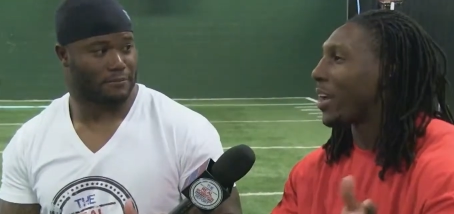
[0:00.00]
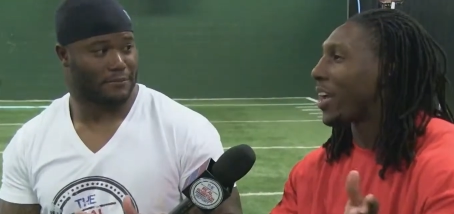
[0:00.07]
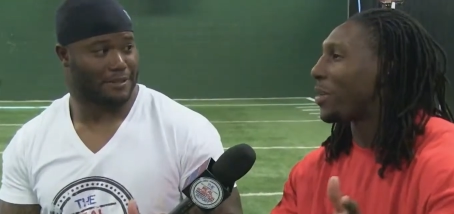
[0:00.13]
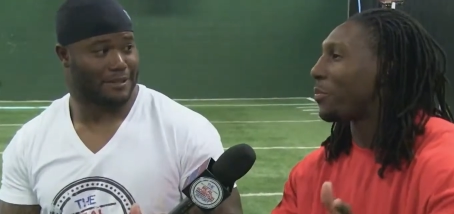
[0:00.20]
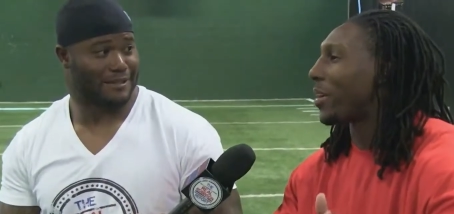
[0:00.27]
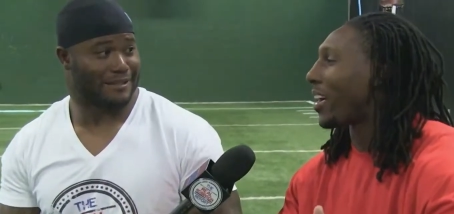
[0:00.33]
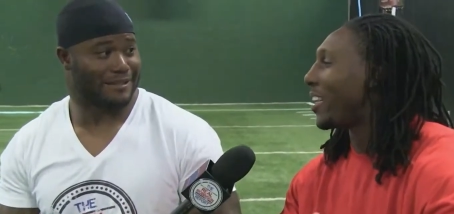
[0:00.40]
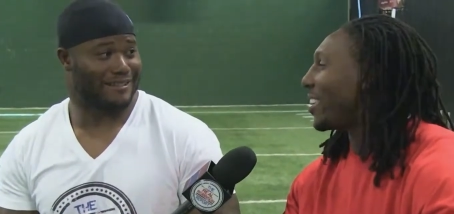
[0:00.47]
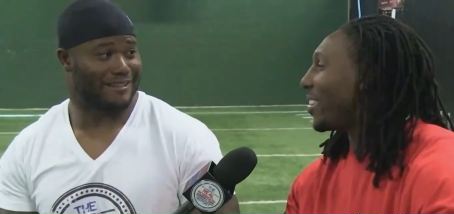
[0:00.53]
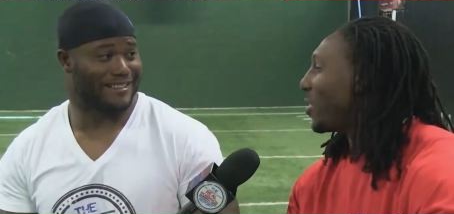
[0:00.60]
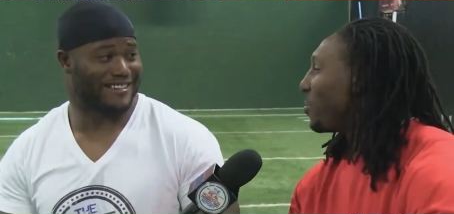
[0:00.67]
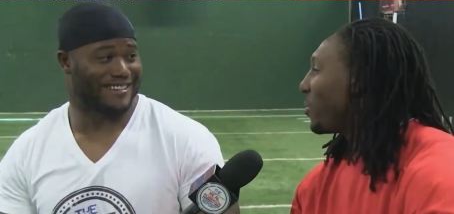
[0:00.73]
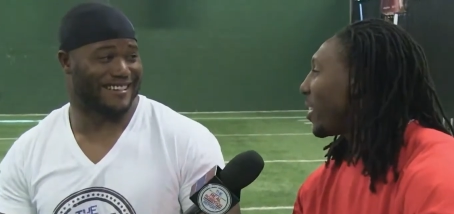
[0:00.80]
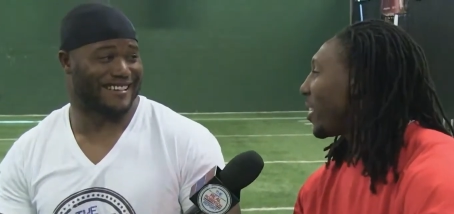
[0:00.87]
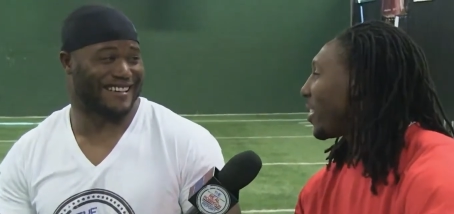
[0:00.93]
Speaker 1: bad about
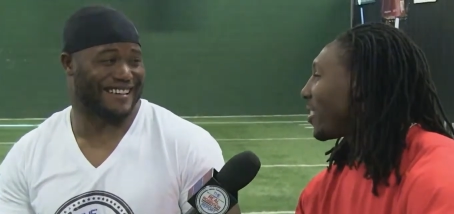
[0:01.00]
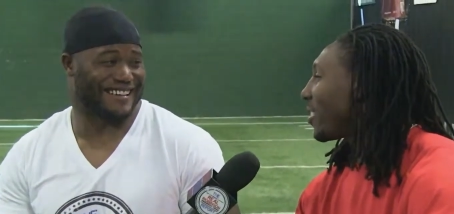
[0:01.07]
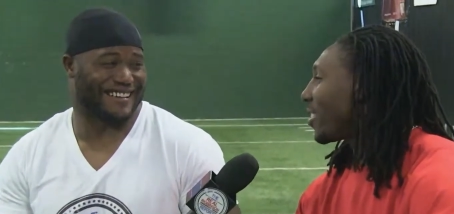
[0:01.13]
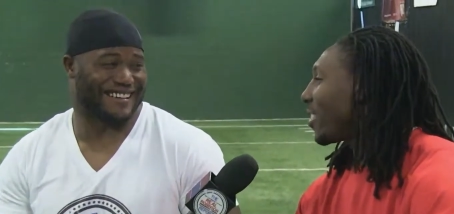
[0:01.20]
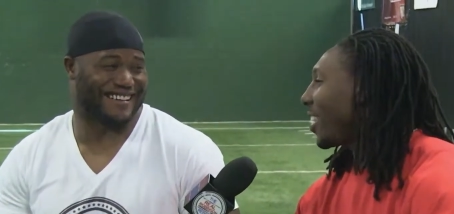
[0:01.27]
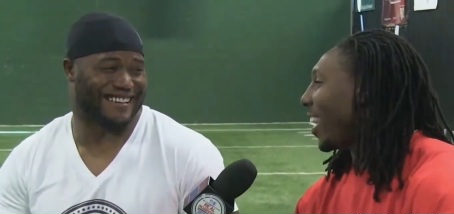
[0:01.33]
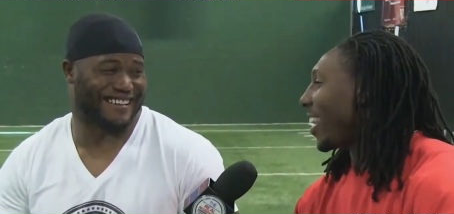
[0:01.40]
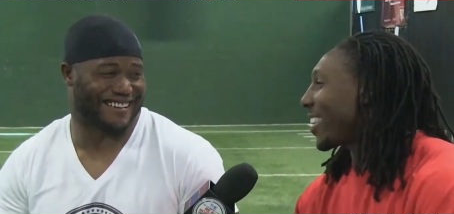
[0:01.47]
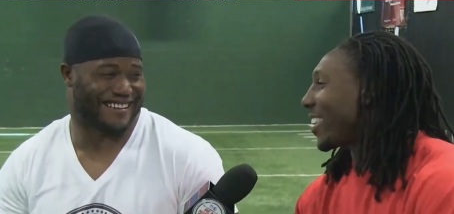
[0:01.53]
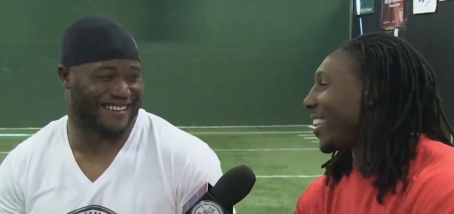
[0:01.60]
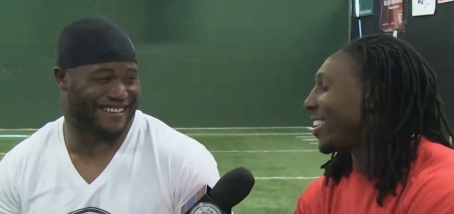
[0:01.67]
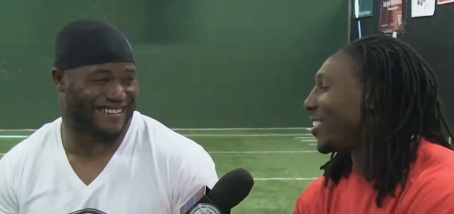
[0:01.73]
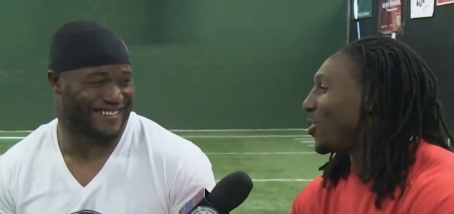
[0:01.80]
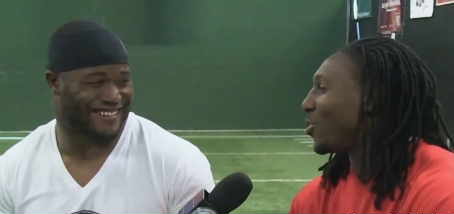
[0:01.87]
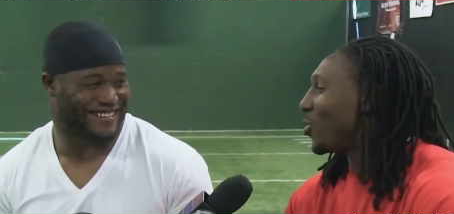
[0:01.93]
him, man. I
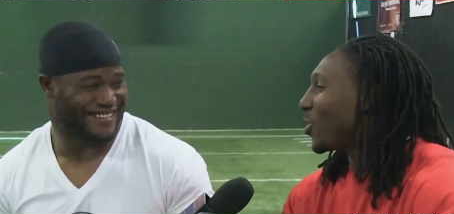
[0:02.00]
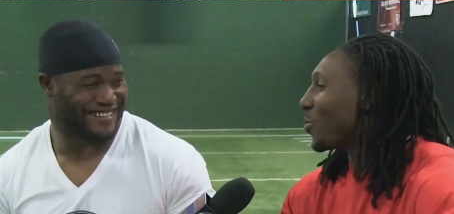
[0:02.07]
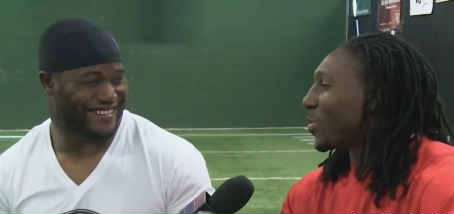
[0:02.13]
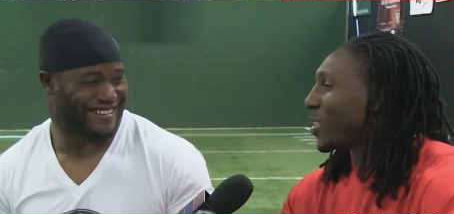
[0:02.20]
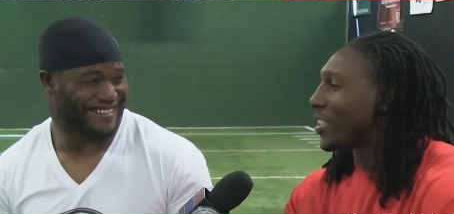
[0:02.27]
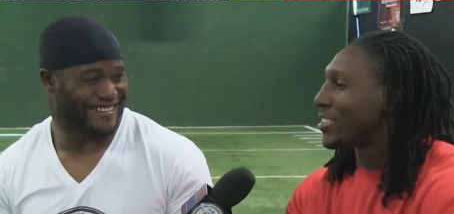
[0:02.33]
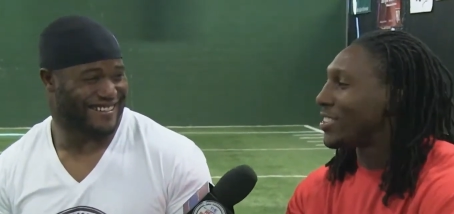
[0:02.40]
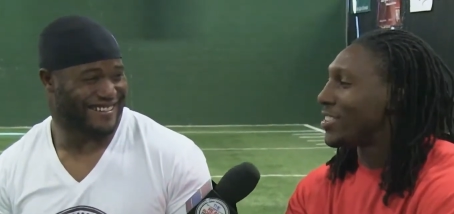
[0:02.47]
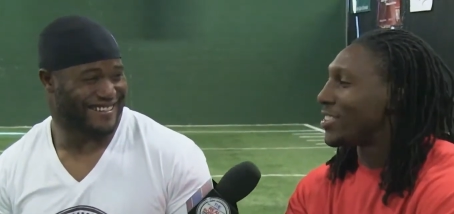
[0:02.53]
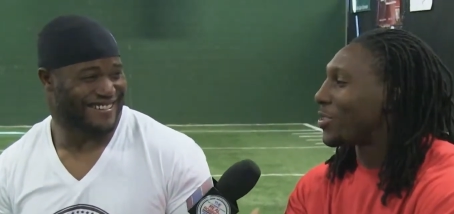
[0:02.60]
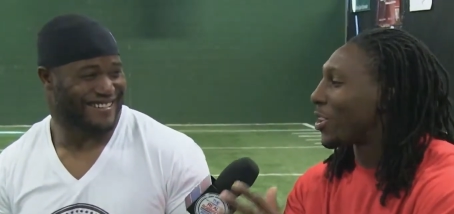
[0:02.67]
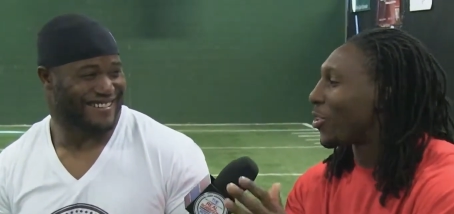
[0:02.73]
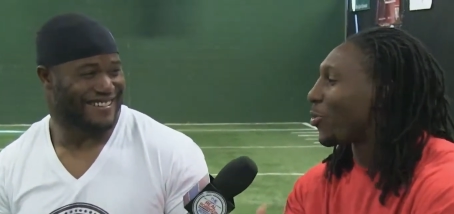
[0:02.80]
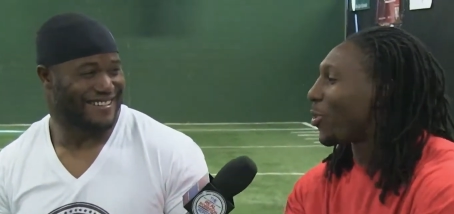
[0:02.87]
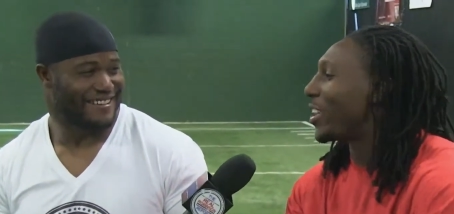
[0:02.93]
can't do it because
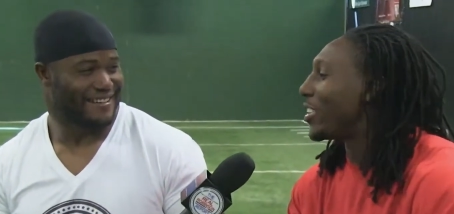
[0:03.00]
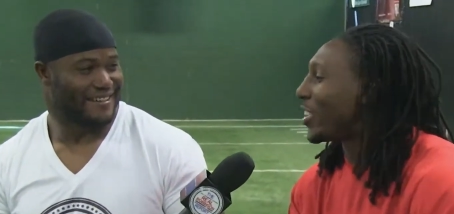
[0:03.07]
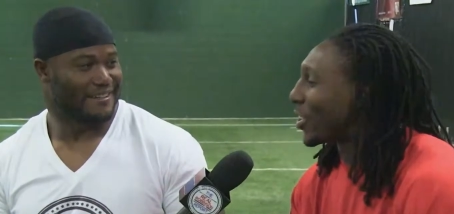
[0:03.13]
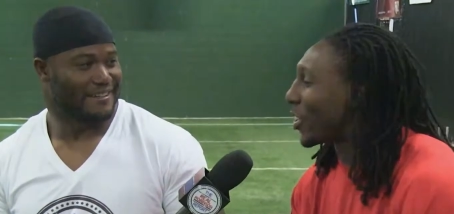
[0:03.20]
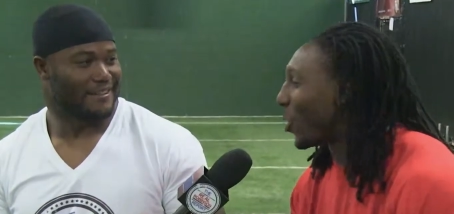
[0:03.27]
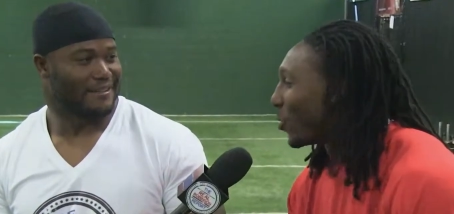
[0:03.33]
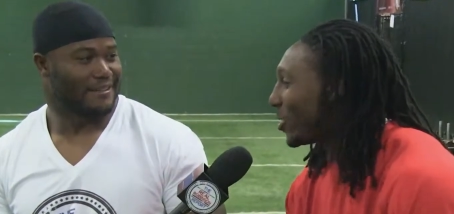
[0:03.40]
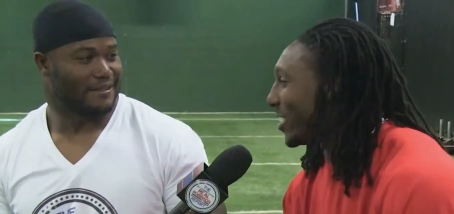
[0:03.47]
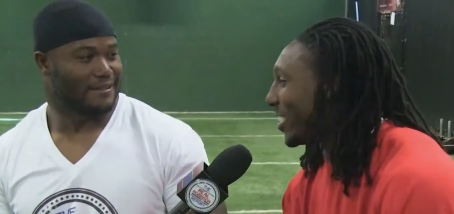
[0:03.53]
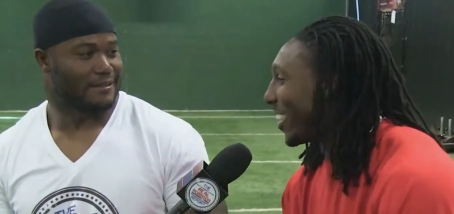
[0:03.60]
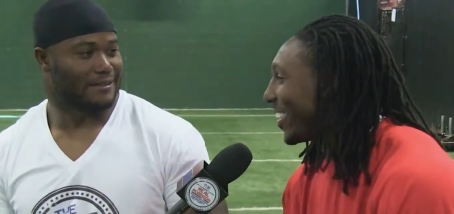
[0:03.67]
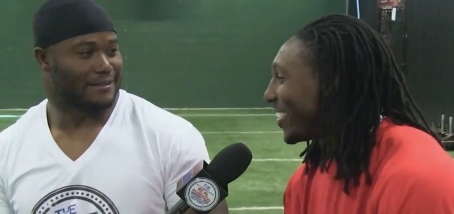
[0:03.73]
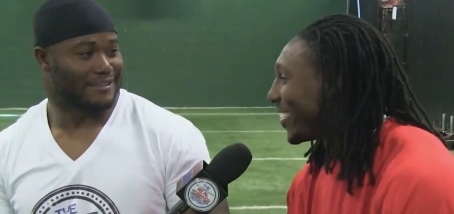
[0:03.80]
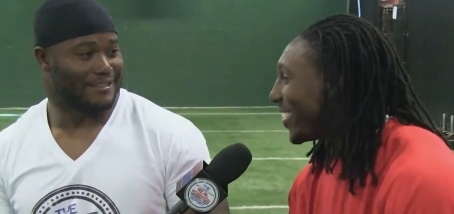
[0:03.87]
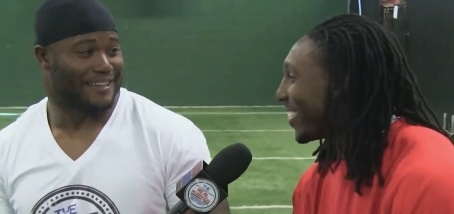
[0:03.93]
he's a great
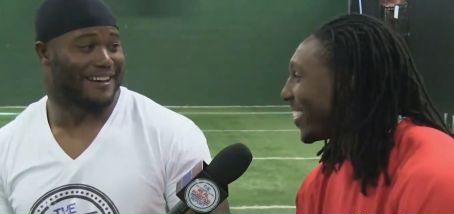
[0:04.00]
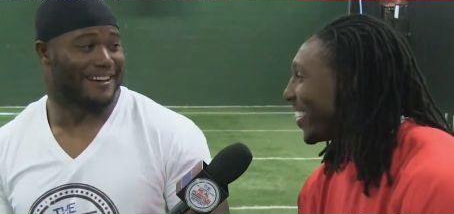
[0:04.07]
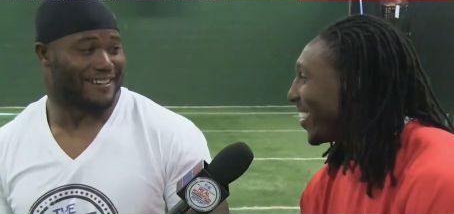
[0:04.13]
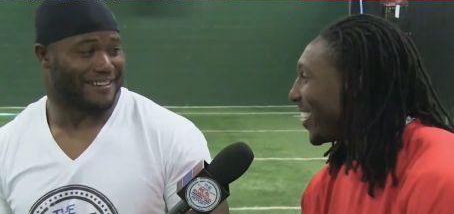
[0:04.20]
negotiator. Yeah.